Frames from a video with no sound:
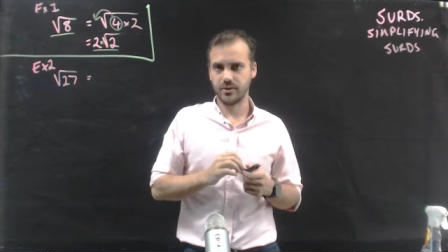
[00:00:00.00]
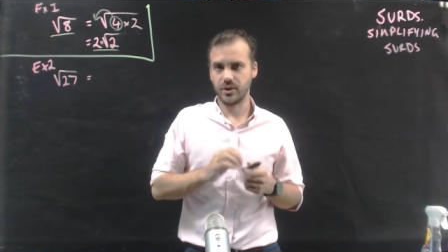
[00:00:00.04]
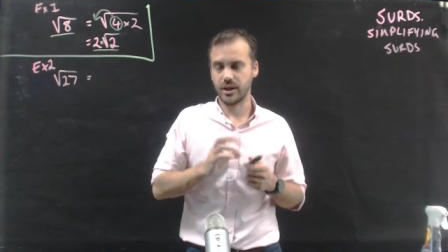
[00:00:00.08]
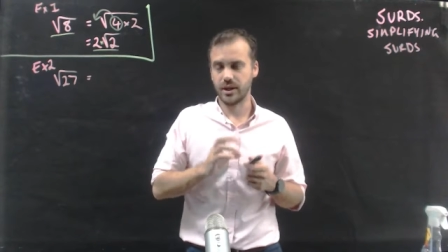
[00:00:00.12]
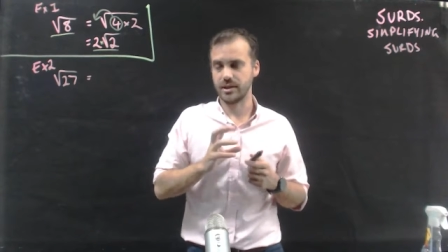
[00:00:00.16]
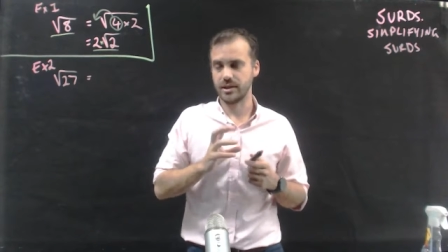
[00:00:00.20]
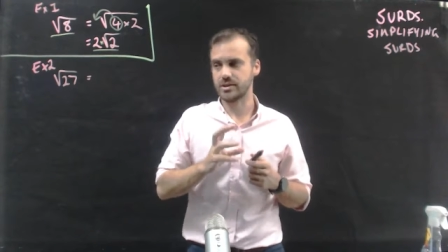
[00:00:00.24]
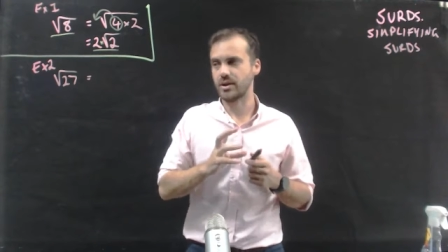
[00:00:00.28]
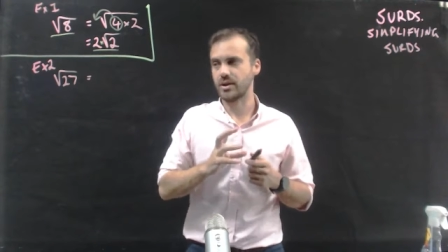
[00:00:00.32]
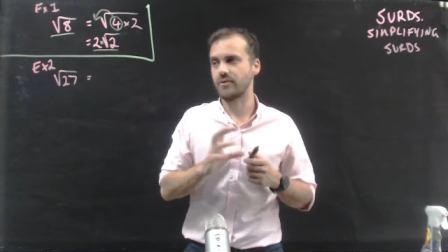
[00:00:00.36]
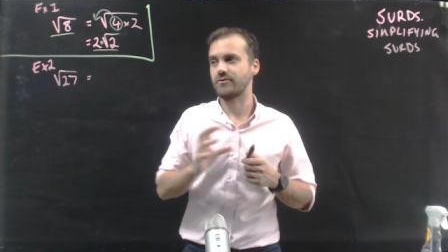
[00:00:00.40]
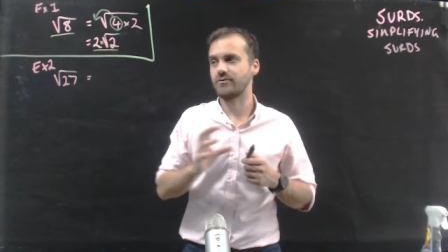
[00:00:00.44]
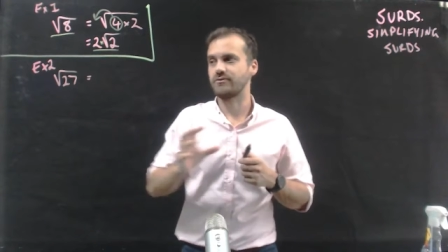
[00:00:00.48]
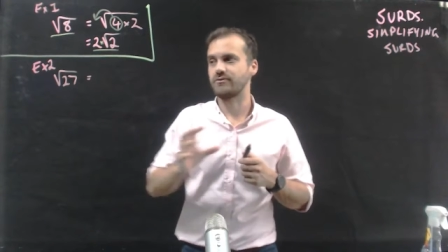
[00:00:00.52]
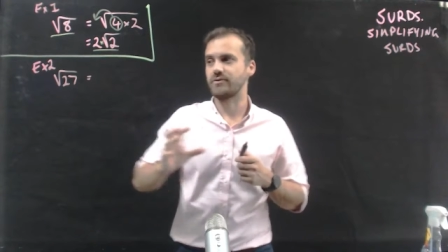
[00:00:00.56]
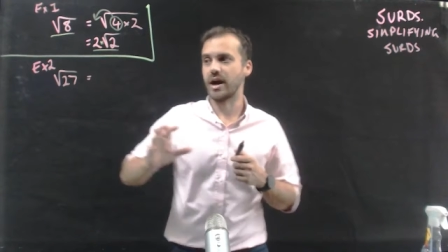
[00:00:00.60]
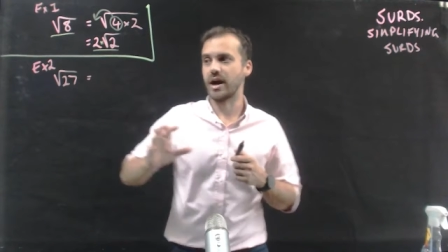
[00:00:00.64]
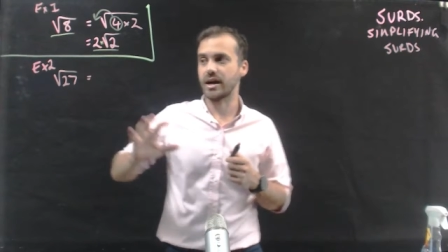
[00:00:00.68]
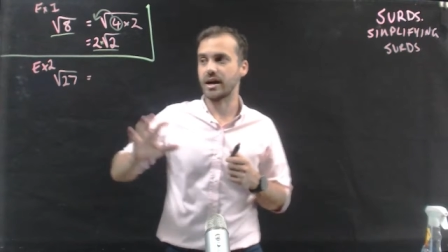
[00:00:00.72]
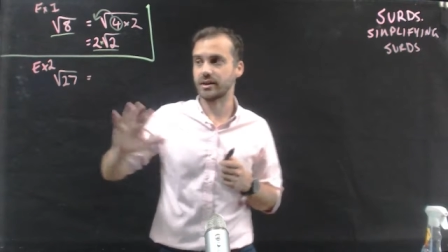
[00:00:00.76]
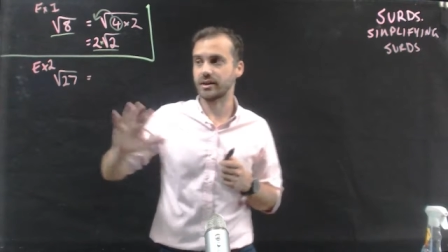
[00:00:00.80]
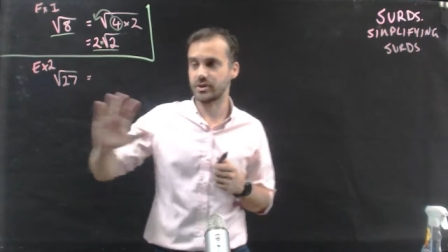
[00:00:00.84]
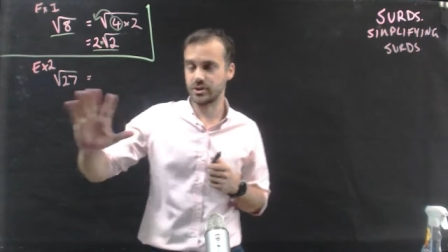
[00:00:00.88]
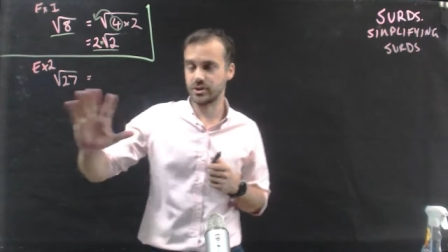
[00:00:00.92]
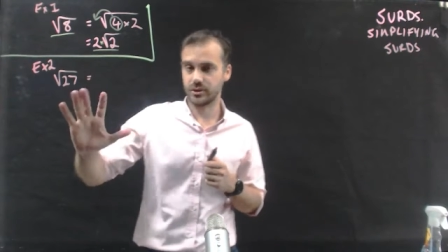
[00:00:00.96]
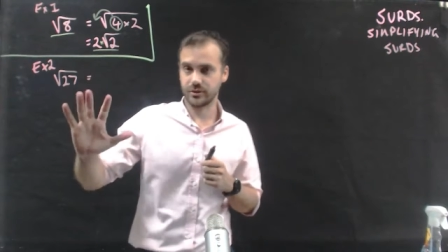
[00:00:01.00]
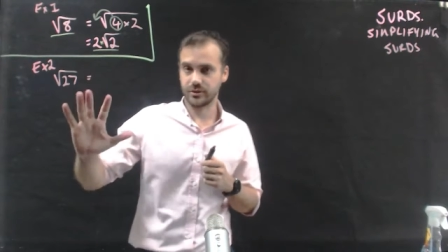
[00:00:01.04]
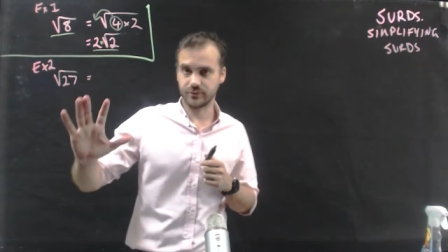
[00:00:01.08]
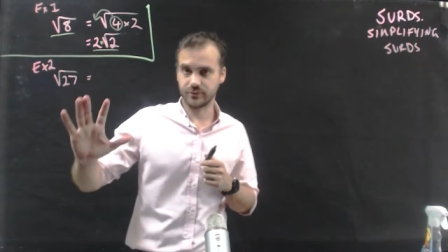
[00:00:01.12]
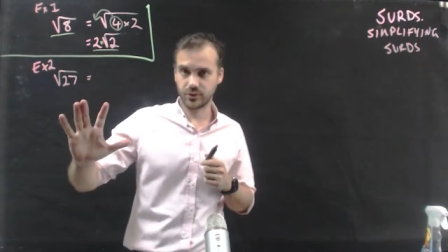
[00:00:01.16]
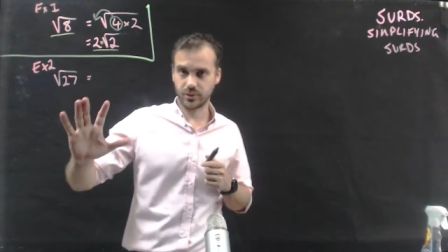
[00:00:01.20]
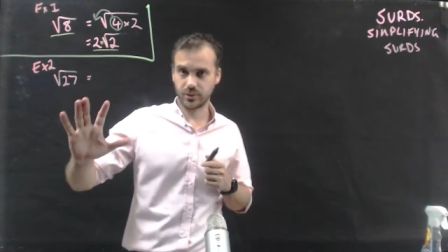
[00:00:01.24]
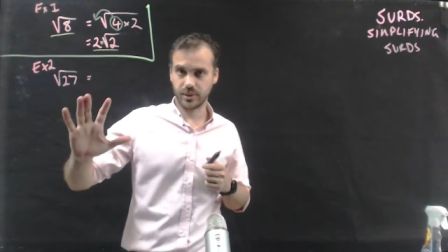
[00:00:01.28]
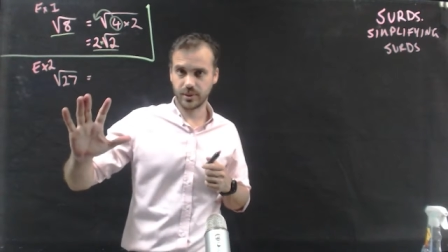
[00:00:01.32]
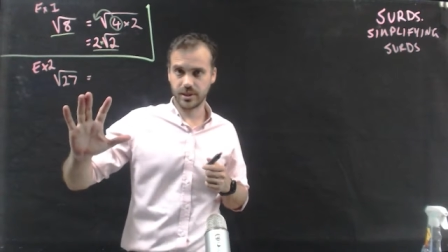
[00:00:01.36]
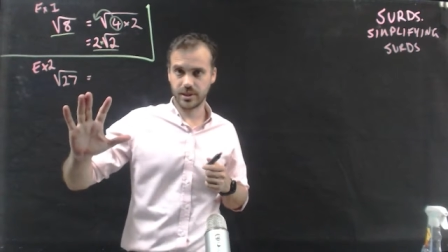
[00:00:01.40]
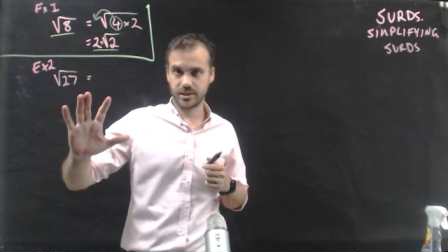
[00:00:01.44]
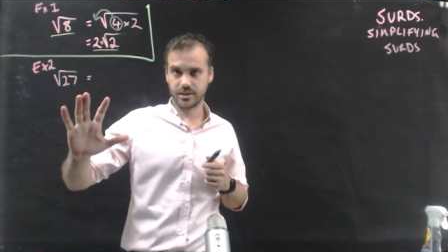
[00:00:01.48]
that is a factor of
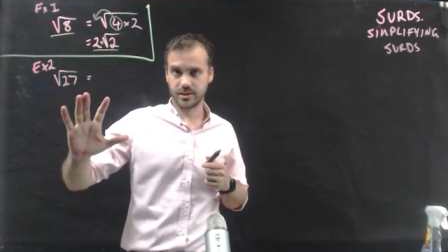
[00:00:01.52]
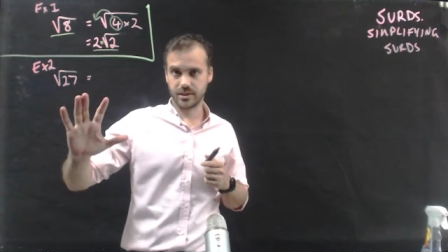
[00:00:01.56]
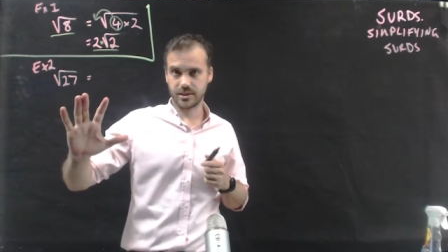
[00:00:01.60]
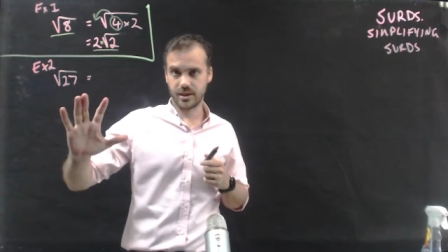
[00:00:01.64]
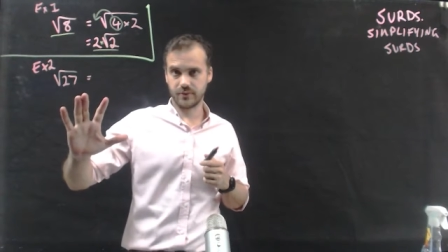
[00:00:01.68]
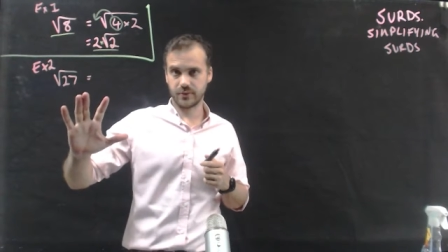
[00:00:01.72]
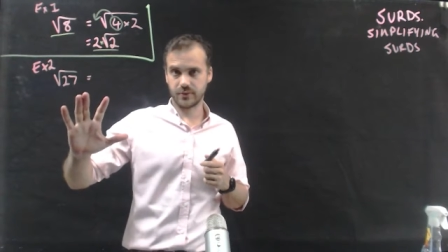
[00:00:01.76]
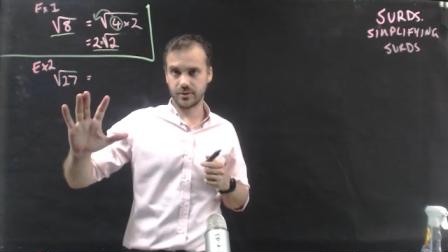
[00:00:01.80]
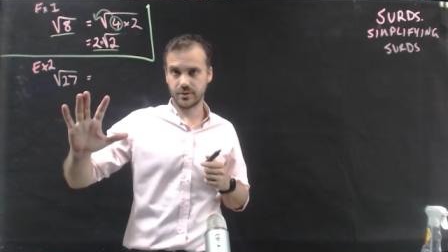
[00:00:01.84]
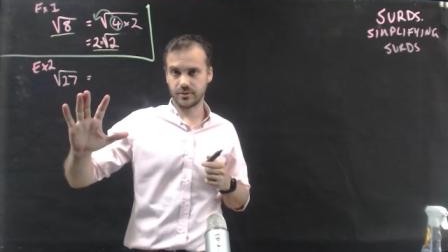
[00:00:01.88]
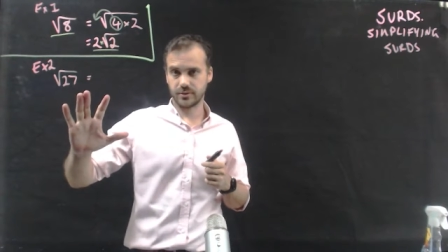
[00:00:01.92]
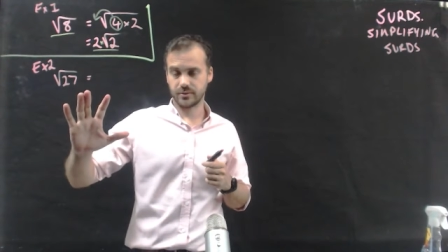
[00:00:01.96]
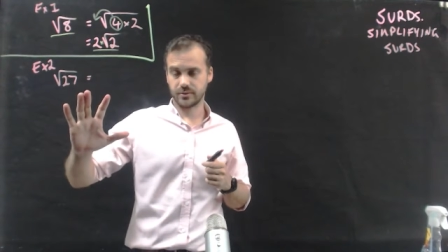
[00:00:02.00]
27?